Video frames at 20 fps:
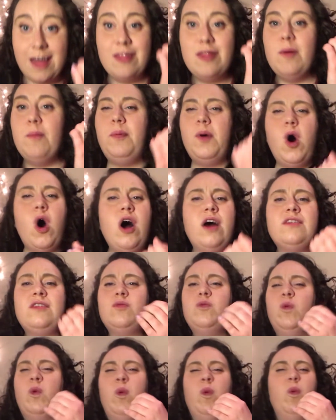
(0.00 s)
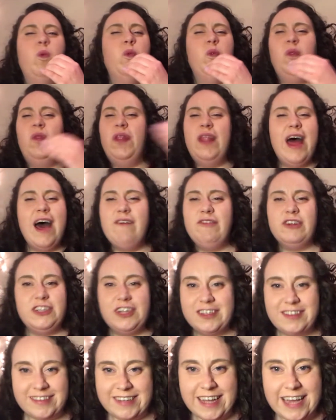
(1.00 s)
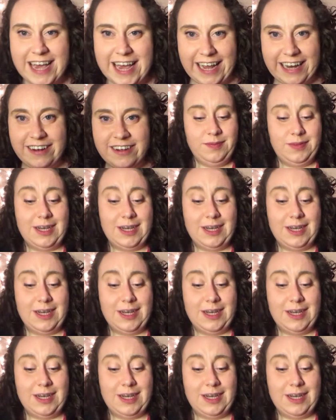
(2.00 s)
The boss never does the hit.